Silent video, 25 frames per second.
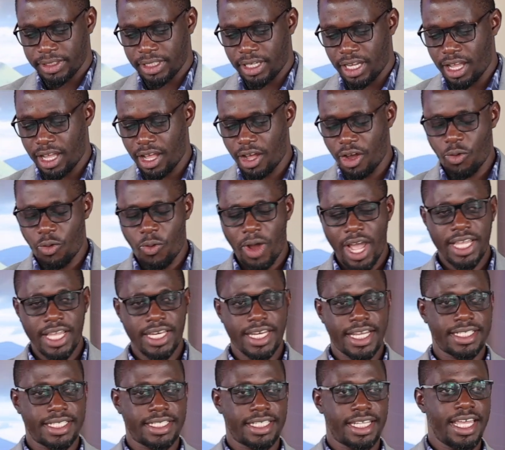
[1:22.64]
why
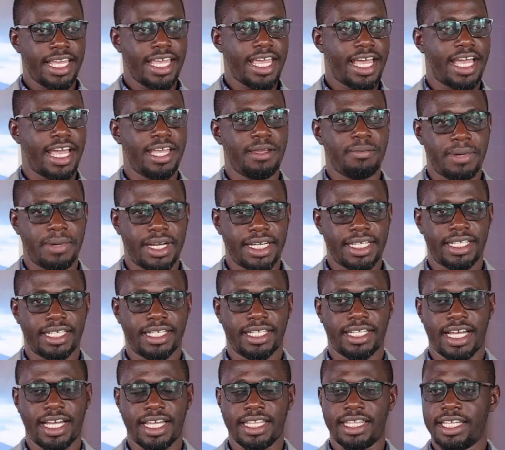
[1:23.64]
does AI matter?
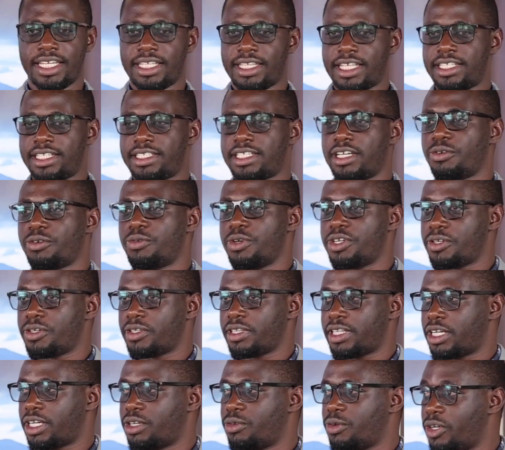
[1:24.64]
I think that's a
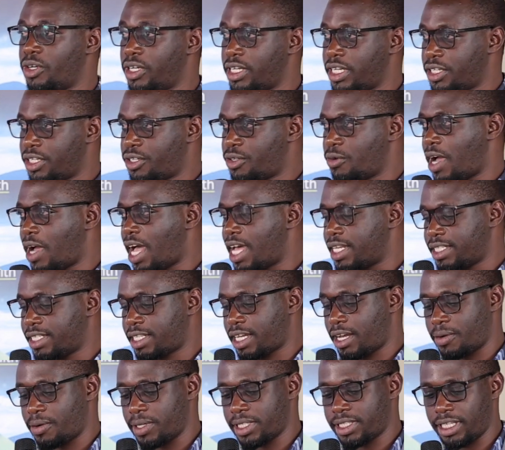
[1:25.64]
question that we all need to ask
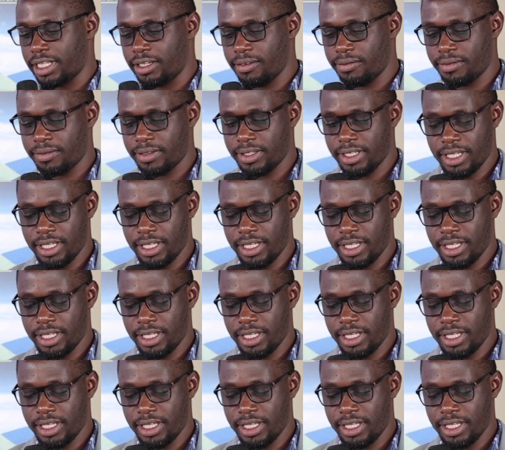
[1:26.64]
ourselves.